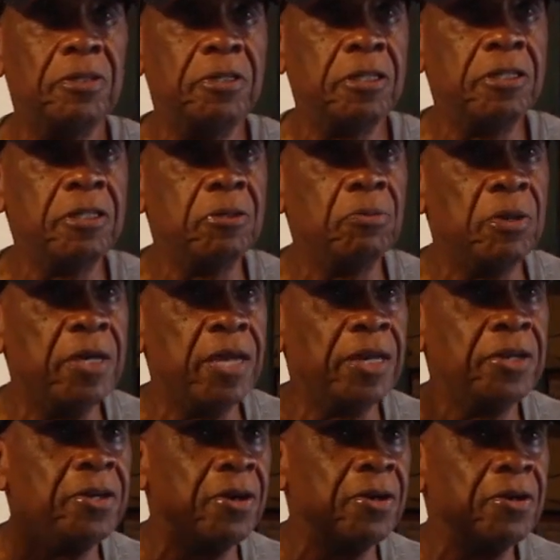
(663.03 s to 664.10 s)
This is what
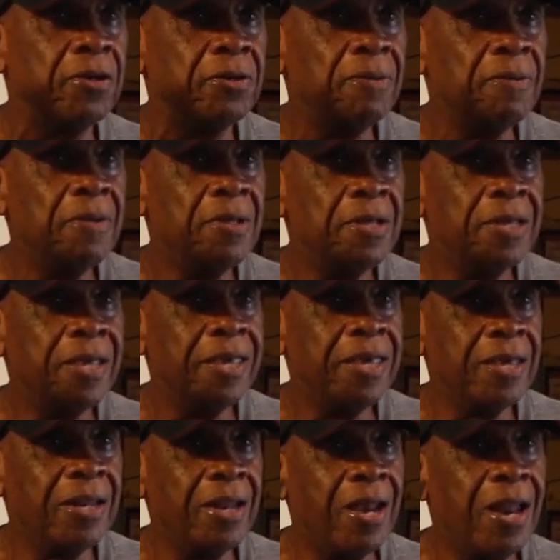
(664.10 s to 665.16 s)
Nat Turner
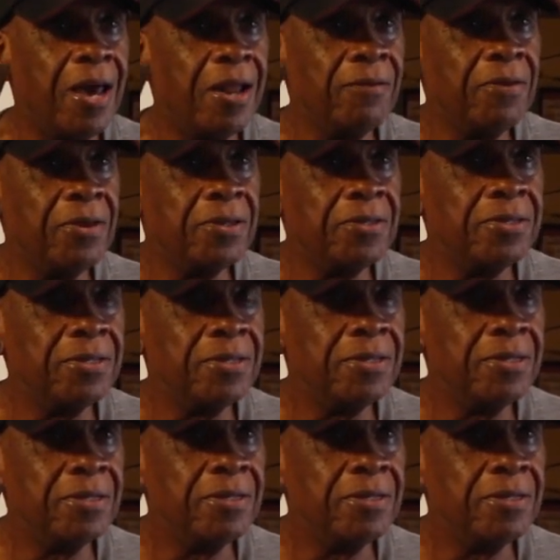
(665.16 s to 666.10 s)
killed a lot of his